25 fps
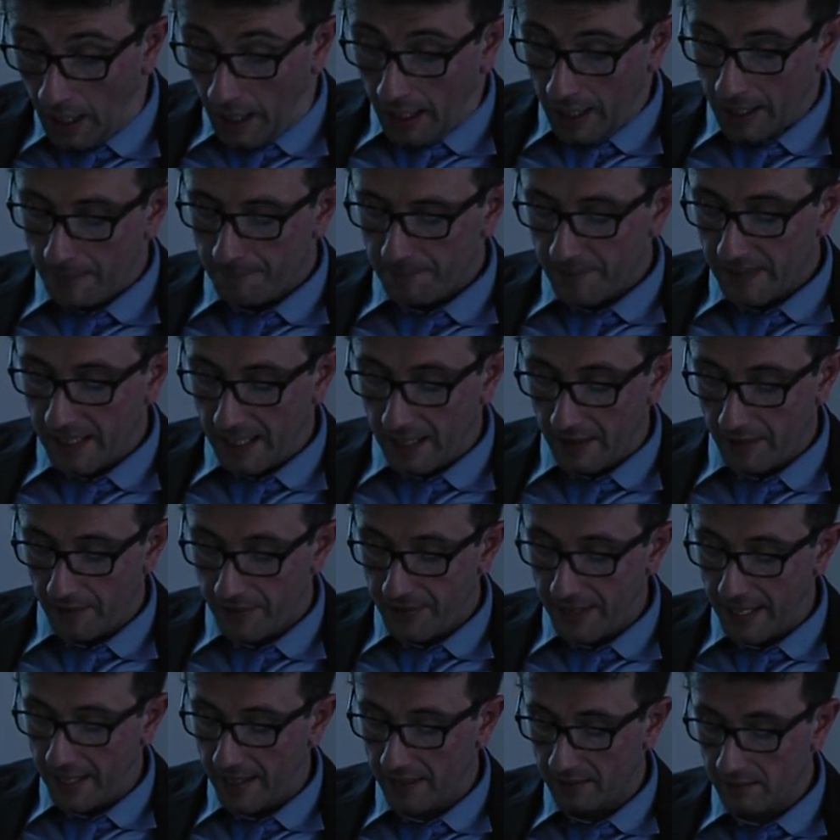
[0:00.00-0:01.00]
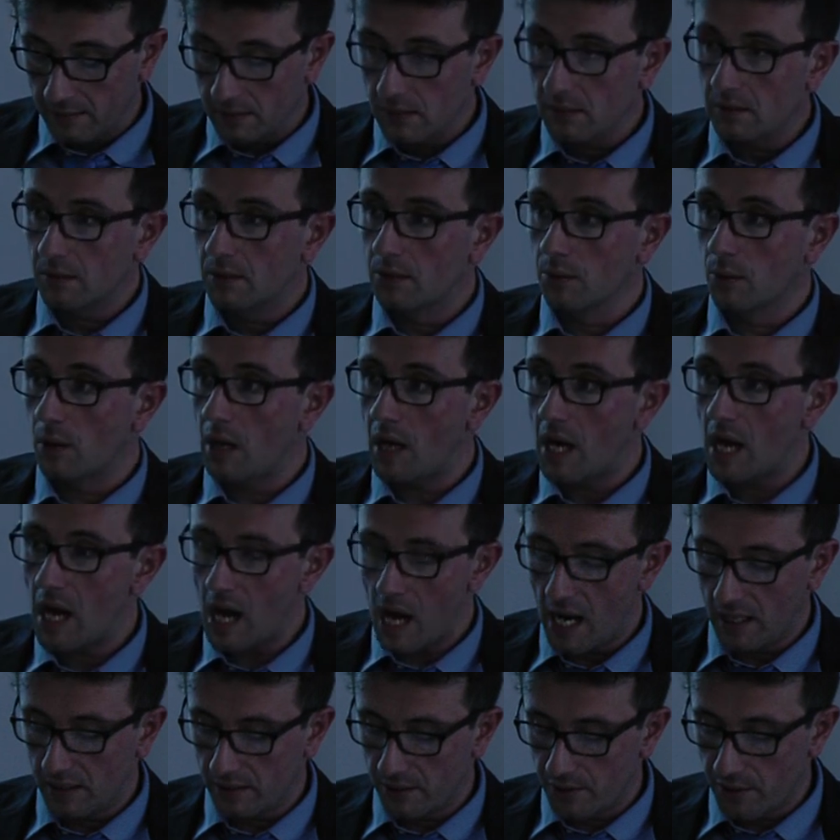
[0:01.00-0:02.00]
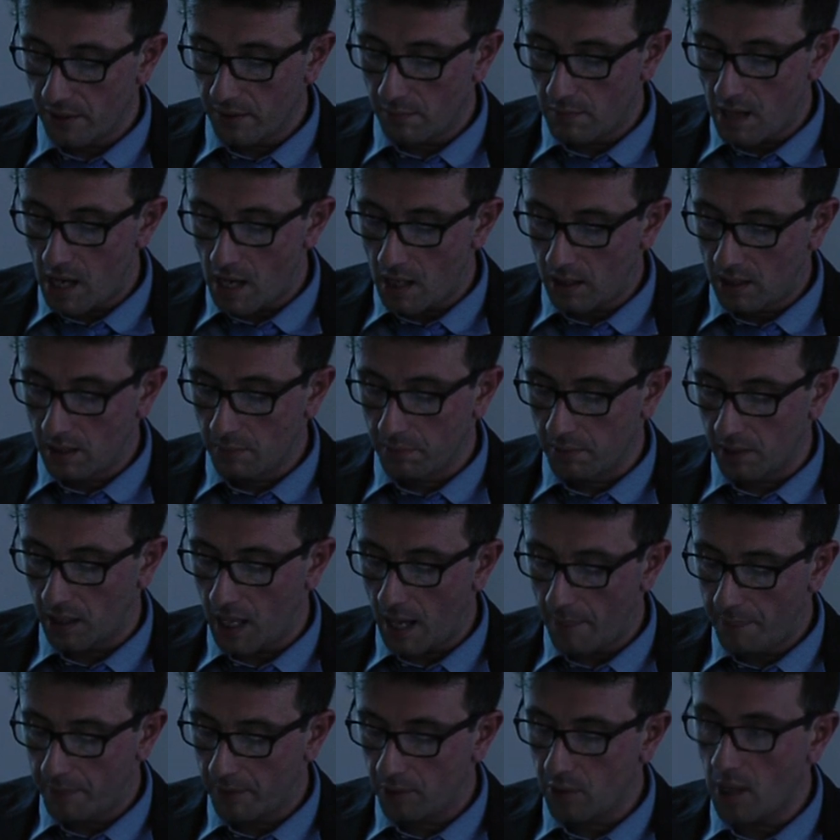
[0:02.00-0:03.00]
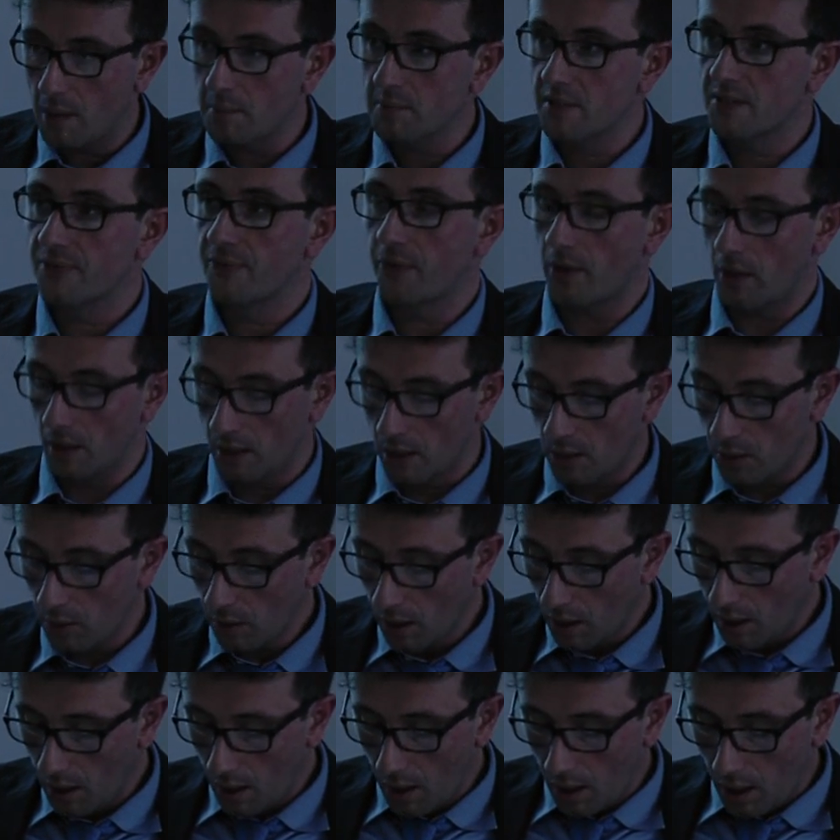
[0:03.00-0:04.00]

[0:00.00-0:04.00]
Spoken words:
And then two highly remarkable epigrams follow.